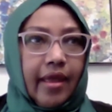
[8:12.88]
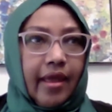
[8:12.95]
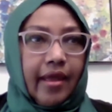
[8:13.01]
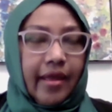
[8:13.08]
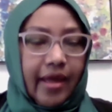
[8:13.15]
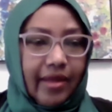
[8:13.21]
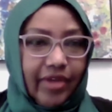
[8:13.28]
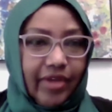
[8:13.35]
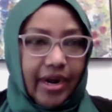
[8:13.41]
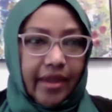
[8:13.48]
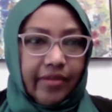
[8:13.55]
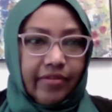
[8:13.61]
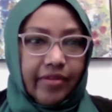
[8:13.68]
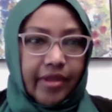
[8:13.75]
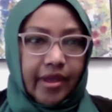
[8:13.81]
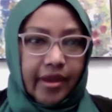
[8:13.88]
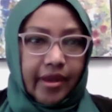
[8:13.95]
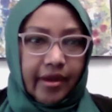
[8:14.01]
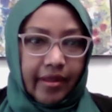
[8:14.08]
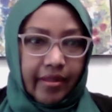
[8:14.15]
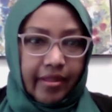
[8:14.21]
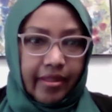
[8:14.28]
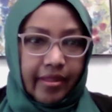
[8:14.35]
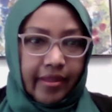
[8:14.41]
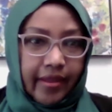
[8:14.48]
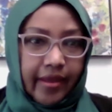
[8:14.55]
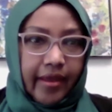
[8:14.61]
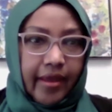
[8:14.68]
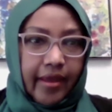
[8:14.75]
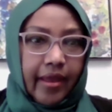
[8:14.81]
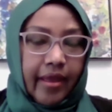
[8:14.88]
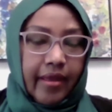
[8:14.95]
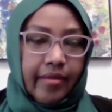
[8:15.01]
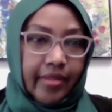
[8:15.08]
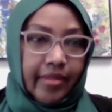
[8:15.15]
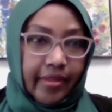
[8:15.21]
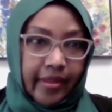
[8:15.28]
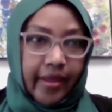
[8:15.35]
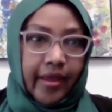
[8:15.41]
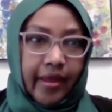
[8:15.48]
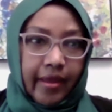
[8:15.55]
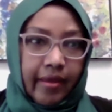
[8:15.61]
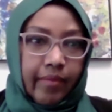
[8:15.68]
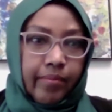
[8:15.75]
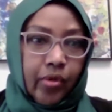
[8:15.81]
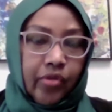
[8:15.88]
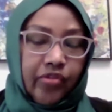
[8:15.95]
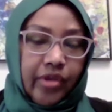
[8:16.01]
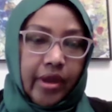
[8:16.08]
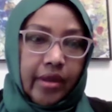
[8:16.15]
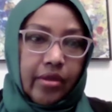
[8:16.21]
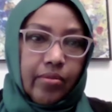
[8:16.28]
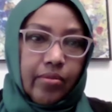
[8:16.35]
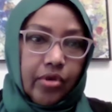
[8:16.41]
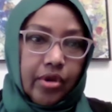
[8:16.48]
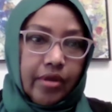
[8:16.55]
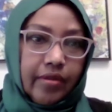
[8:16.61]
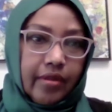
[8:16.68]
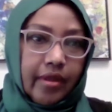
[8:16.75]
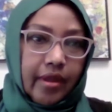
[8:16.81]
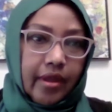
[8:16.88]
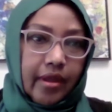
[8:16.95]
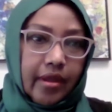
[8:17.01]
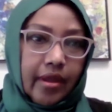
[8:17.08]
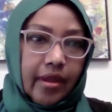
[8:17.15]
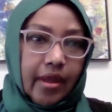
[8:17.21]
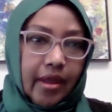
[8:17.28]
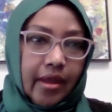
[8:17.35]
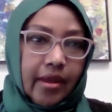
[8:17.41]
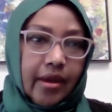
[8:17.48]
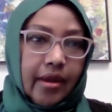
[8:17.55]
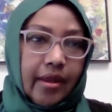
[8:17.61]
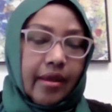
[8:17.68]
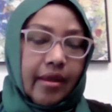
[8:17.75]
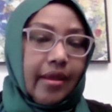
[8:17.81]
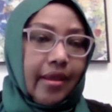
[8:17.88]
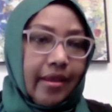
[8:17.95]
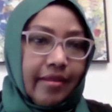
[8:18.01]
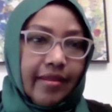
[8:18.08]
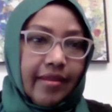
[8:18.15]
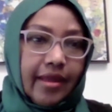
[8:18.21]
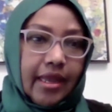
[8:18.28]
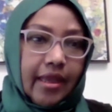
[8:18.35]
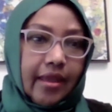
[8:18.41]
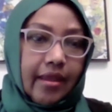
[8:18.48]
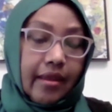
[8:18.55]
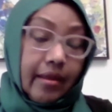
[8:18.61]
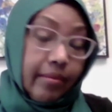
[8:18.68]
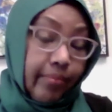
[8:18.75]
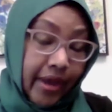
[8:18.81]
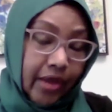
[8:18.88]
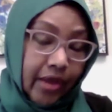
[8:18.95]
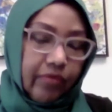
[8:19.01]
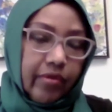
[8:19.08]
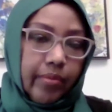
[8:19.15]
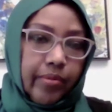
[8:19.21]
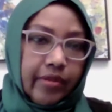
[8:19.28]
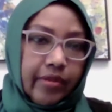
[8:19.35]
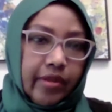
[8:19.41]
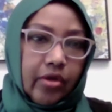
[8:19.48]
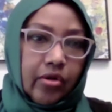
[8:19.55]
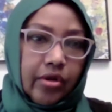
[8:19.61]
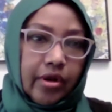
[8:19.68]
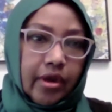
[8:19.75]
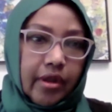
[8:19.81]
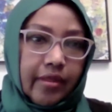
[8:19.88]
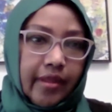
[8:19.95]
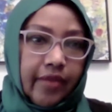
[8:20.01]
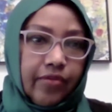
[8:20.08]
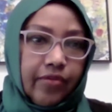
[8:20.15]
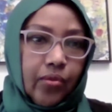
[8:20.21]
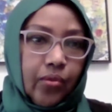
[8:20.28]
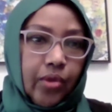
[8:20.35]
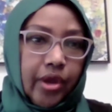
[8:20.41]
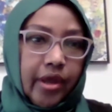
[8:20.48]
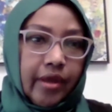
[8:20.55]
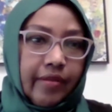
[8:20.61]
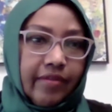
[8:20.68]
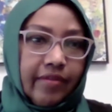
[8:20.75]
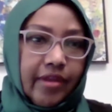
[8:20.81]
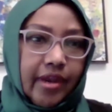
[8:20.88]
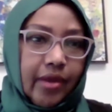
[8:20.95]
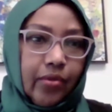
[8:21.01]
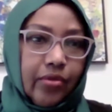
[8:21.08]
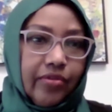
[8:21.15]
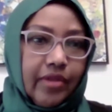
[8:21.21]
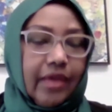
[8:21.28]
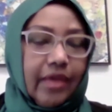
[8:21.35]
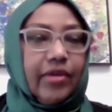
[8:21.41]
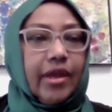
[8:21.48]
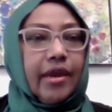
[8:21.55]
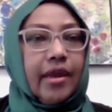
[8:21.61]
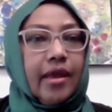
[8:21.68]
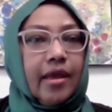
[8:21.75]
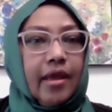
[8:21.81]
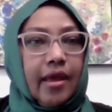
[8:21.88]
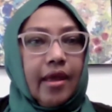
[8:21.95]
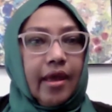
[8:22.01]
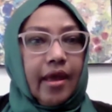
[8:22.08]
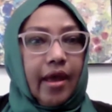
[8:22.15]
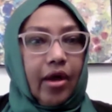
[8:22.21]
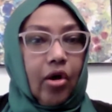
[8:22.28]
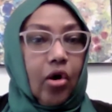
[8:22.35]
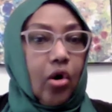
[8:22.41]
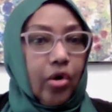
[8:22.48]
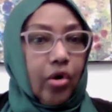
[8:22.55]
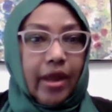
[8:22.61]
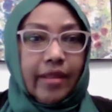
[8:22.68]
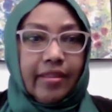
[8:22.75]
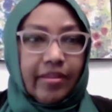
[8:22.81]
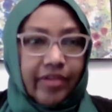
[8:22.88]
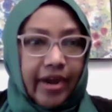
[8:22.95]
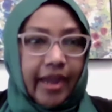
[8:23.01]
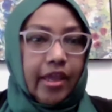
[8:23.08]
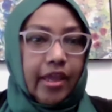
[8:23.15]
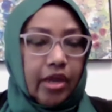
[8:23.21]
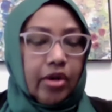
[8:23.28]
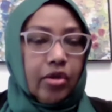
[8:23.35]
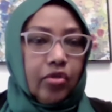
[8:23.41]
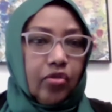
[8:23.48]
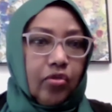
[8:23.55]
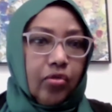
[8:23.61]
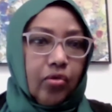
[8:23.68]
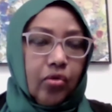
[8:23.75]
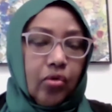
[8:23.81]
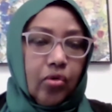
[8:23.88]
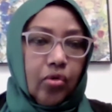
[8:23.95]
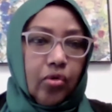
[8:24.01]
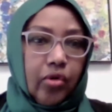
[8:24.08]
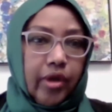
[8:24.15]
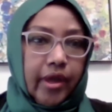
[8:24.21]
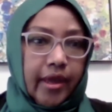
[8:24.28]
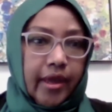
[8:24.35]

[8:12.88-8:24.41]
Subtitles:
galvanizing the Bosnian community in Italy, part of particularly that's where the Syria was living, or trying to